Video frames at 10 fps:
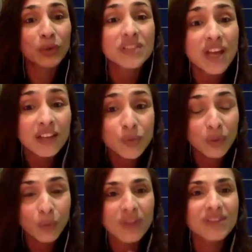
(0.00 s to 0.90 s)
starts
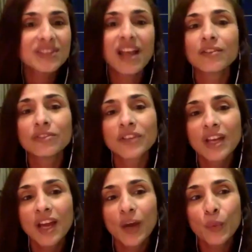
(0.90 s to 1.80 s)
with oneself.
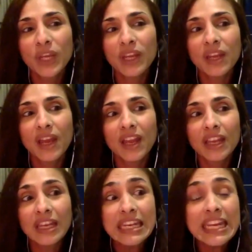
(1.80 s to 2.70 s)
We
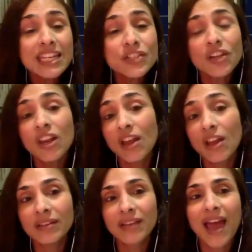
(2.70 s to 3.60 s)
need to
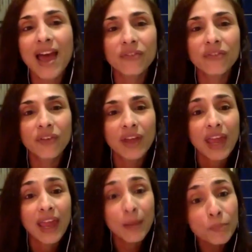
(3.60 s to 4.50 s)
learn to have
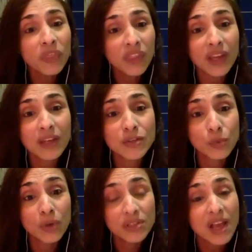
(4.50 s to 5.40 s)
empathy
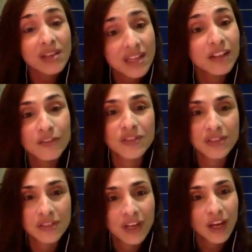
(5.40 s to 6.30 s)
towards ourselves,
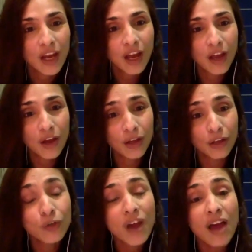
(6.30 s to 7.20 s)

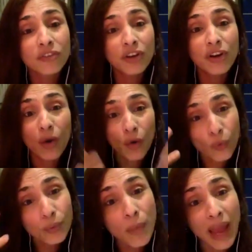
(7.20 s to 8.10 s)
look after our
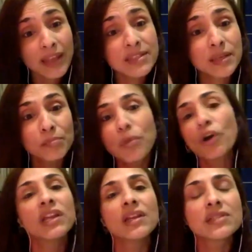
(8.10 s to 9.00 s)
own minds and
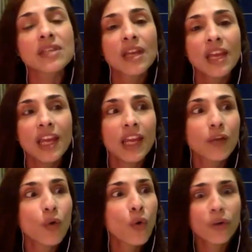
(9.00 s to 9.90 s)
bodies in
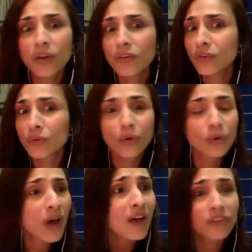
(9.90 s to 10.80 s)
order to
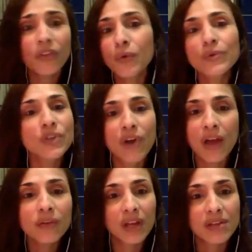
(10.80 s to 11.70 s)
look after those
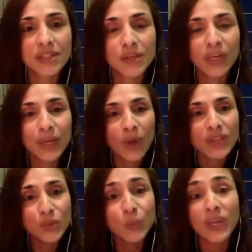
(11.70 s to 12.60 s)
around us. And only
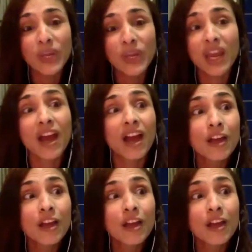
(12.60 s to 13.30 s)
once we are